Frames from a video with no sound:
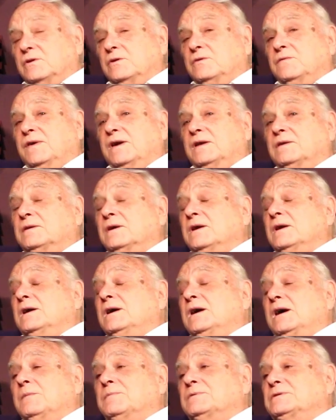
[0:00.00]
or you've had
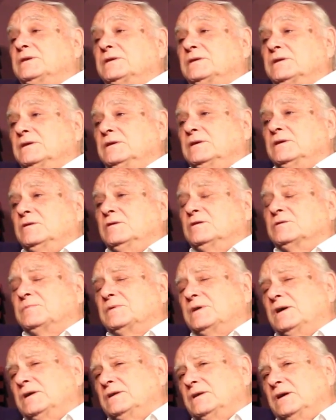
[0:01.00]
upsetting news.
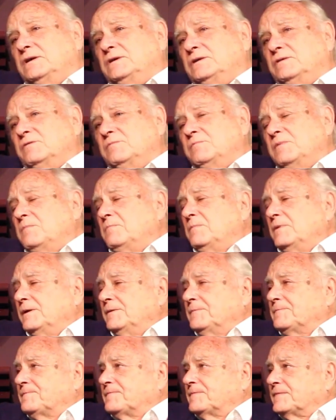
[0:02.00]
But I do
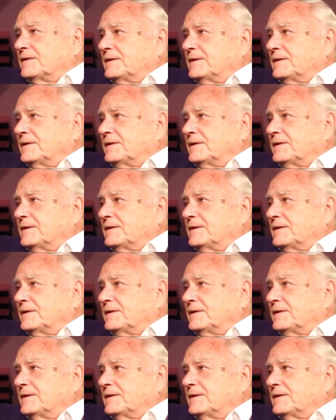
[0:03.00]
remember